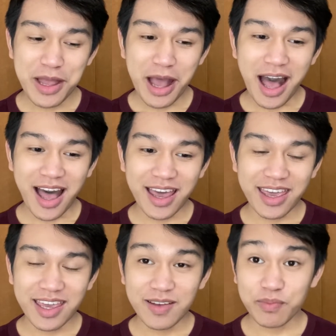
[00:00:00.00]
I,
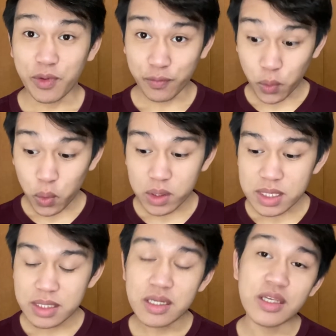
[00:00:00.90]
of course,
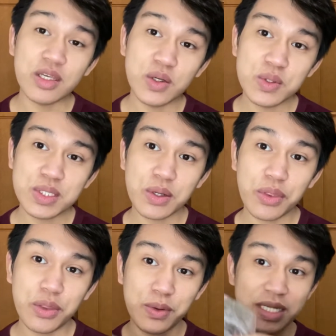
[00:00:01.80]
used
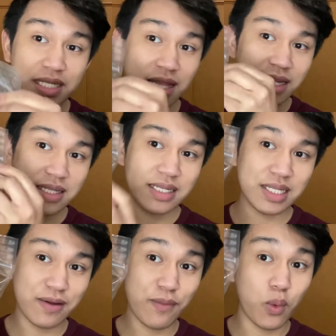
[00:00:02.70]
3 slices of
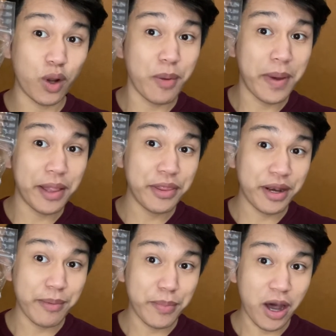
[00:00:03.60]
the watermelon that I
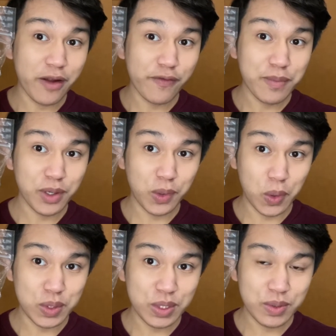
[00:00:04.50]
bought from the
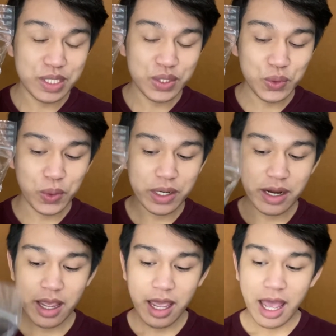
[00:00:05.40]
grocery store.
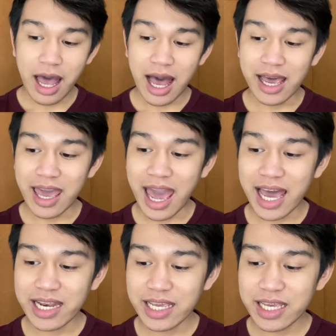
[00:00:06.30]
I
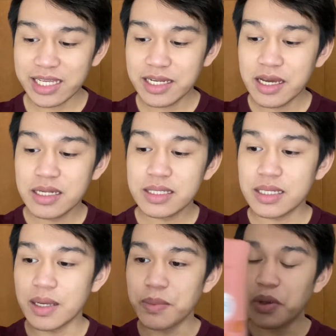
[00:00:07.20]
added
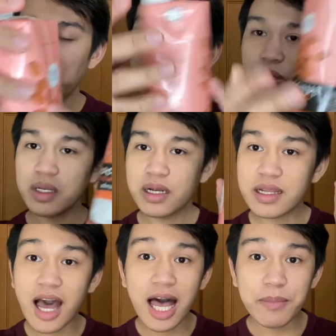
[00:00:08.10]
some coconut
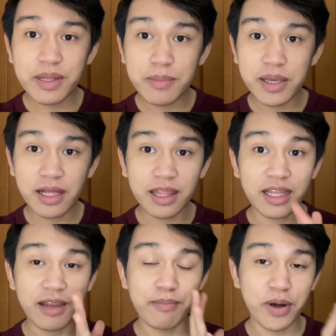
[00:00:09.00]
almond milk that I
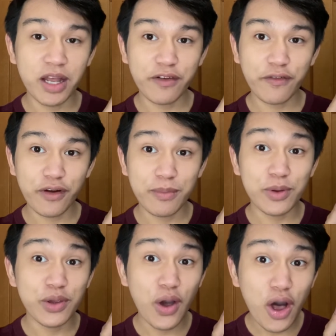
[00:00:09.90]
bought from
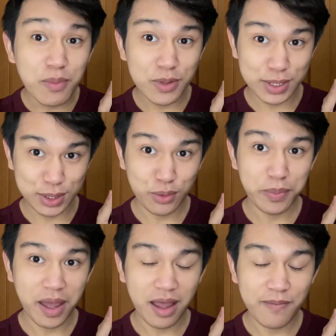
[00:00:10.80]
Gyomusupa.